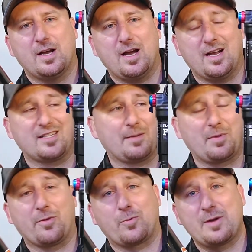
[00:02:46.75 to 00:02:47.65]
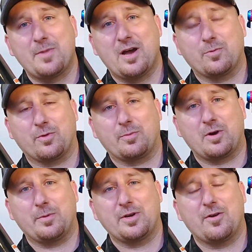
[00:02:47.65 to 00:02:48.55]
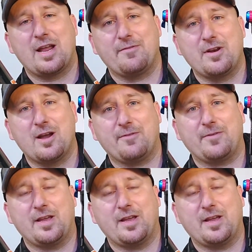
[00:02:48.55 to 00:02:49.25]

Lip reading: except in the rebound where they probably don't have enough